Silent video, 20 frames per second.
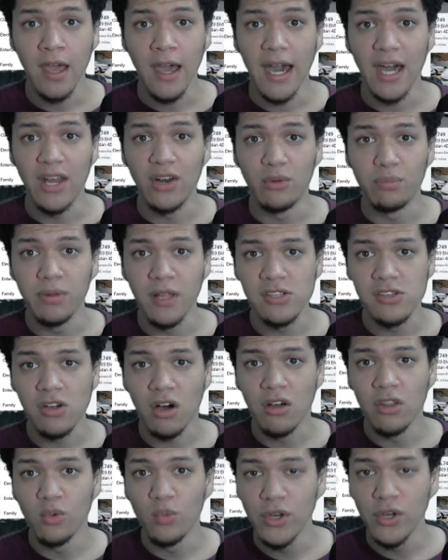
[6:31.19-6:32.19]
I had to replace
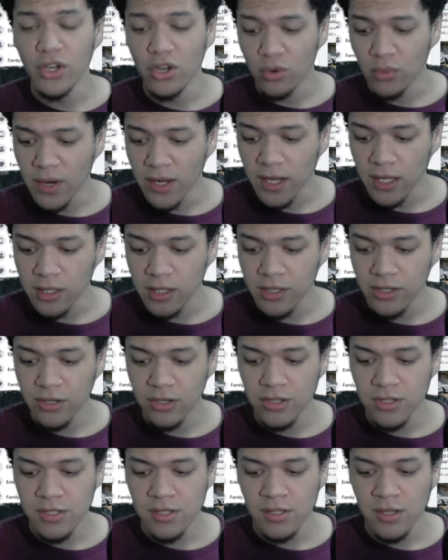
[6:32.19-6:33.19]
all the window
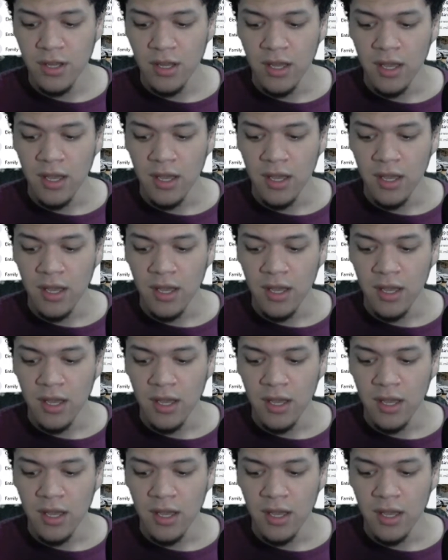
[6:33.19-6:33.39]
regulators.